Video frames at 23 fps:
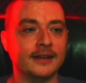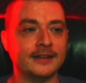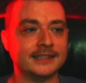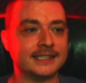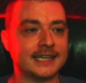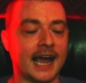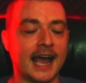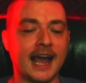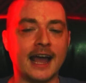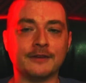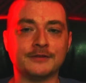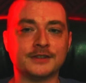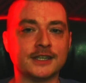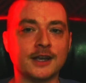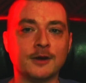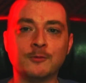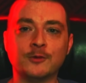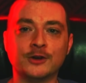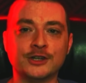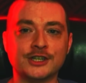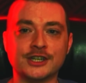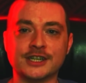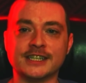to have
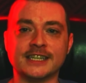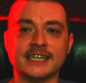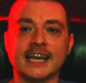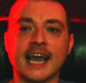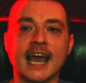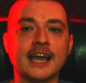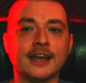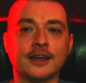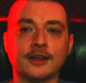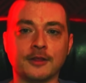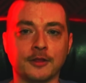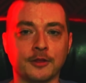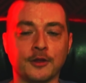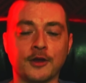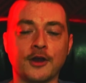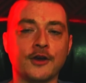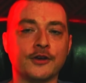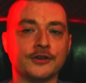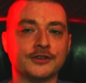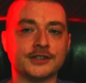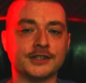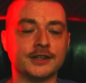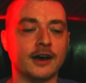someone just yank their
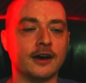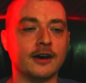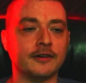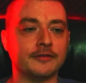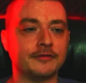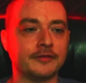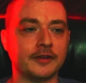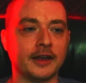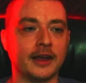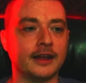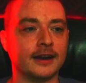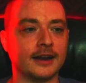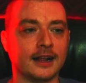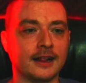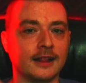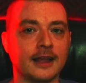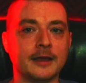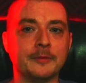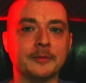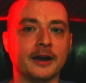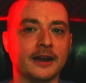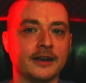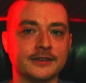stuff and
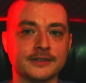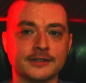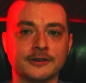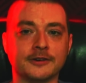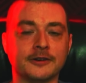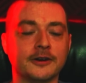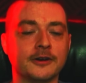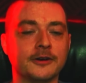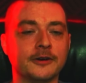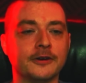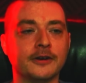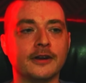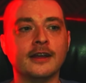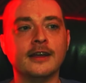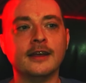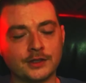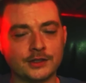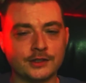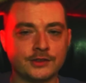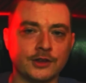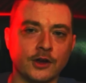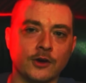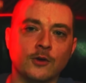claim it as their own.
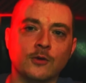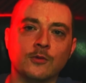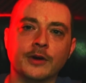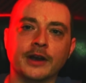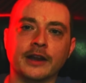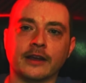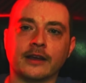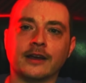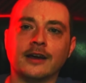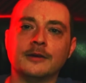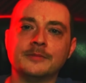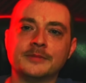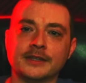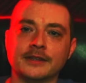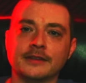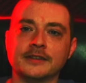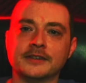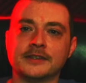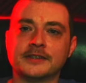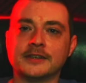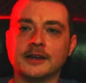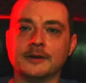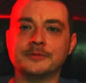So when it comes to the
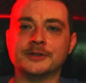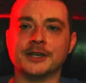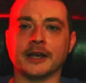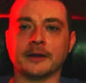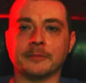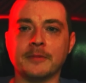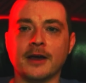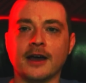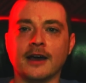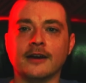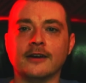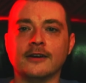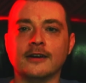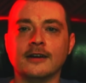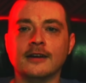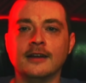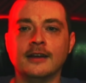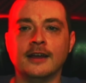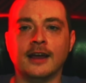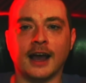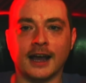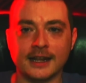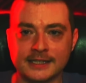subject matter,
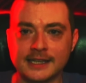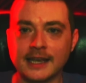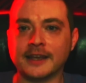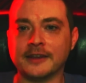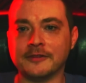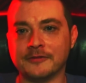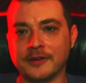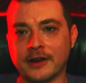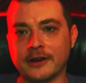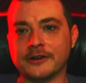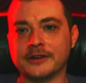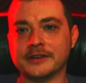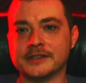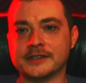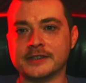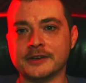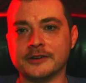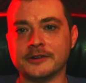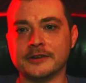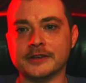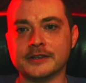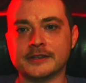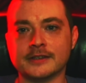I take it very
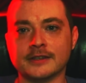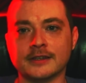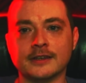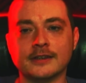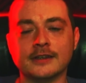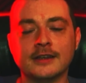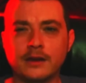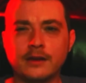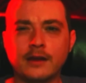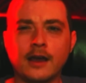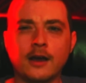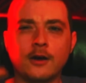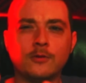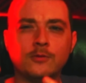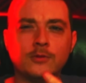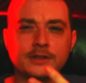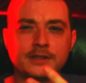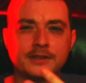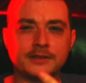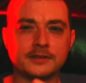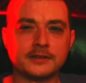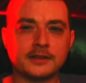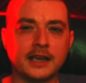seriously. Now,
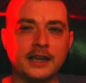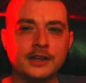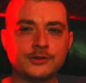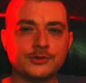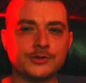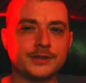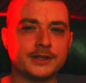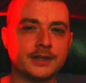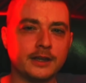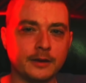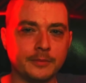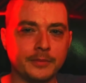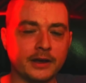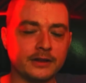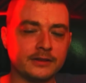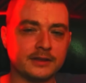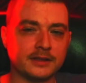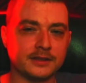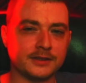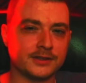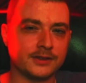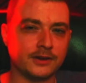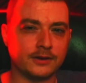what's interesting about
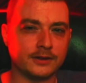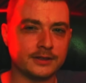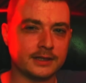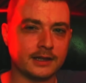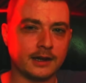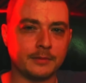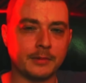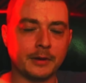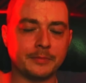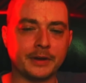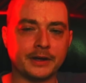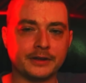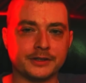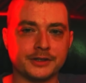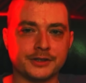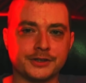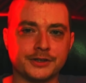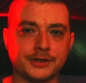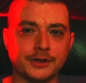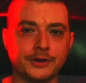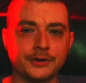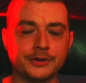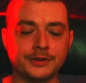the songs that I'm about to
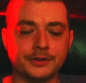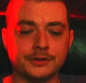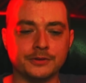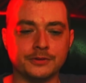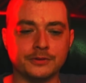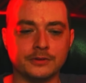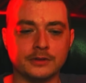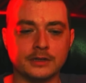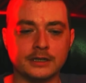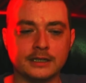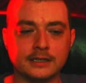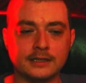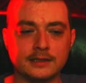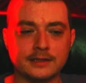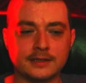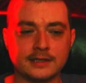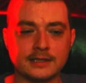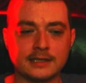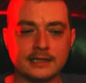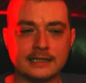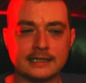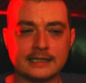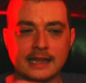show you
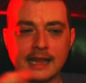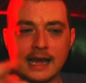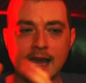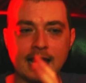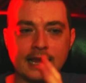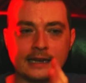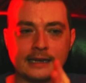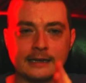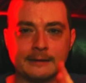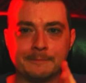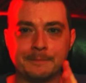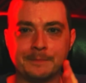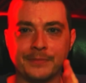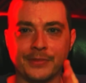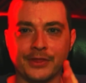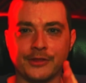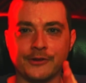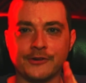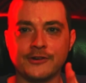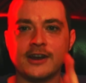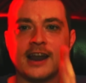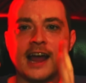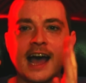is that
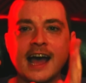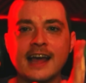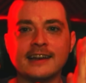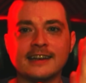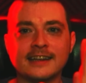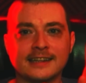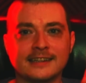they're not